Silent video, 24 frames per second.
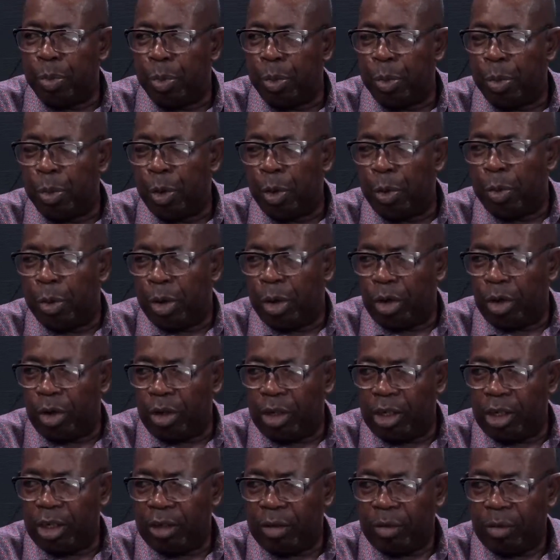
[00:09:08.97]

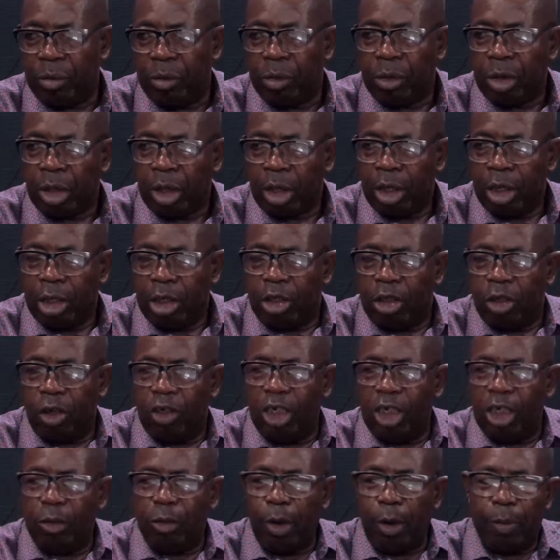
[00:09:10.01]
borrowing. So
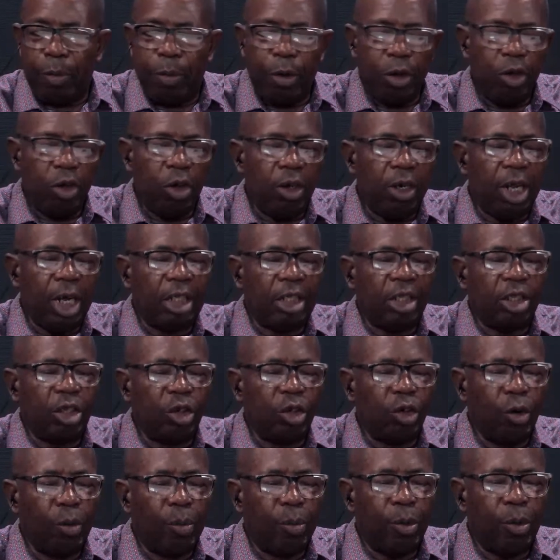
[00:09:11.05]
these people know that
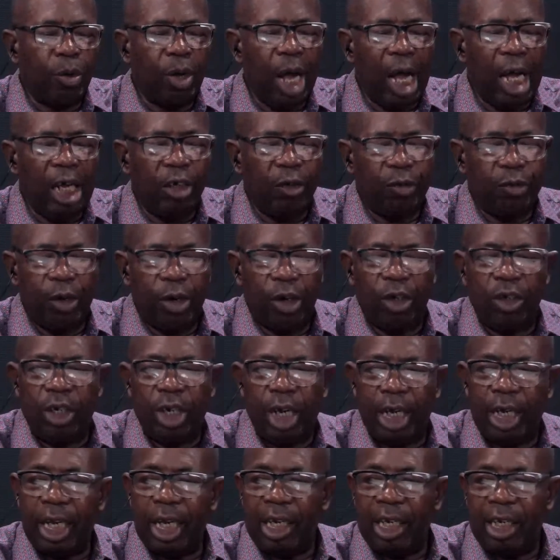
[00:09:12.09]
Tinubu has failed
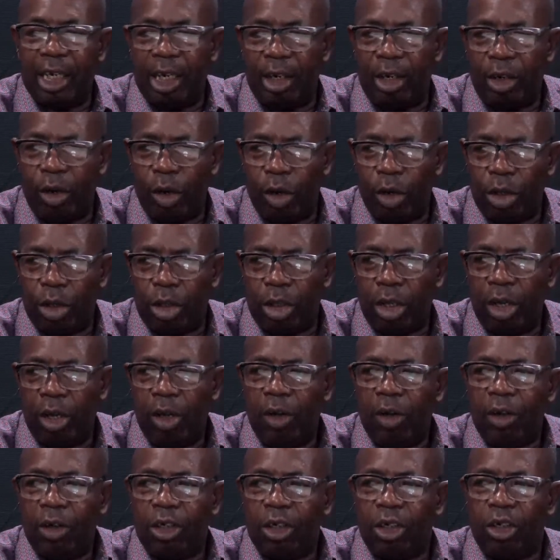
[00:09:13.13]
in the north.
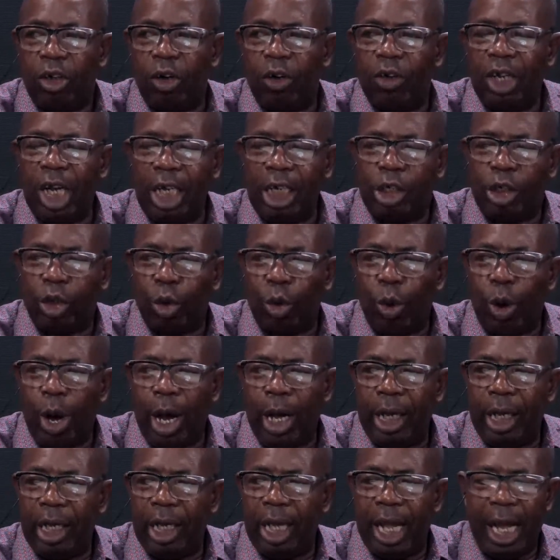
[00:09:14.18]
So that's
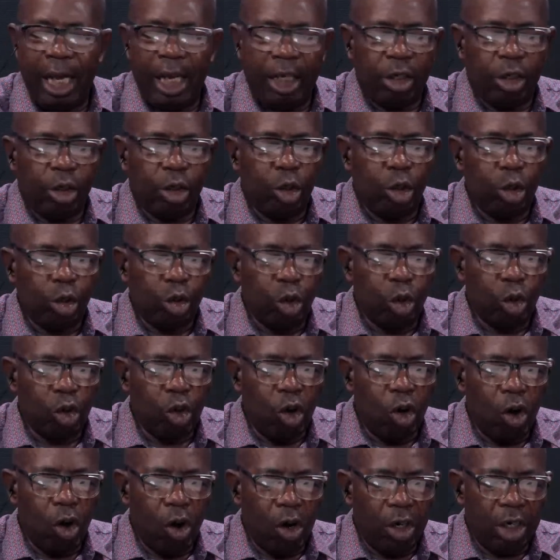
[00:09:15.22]
why he has to
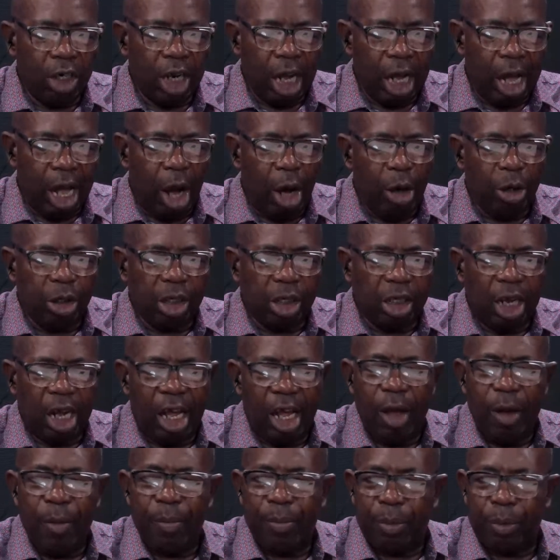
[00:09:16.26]
go on
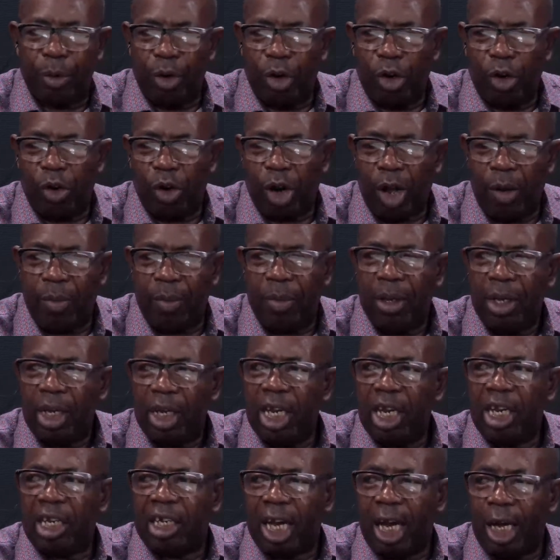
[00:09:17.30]
Hausa program
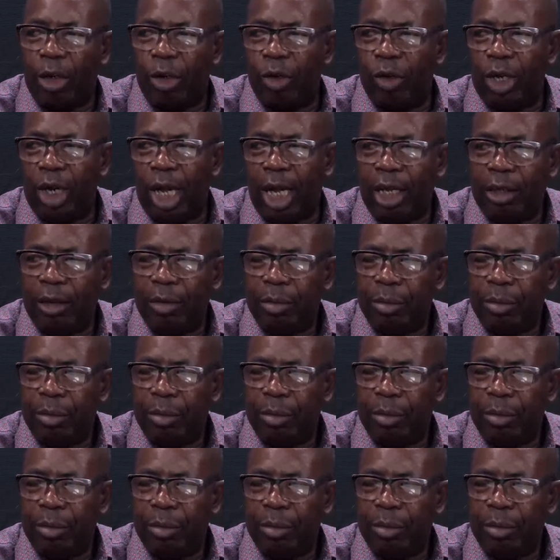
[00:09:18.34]
in Kaduna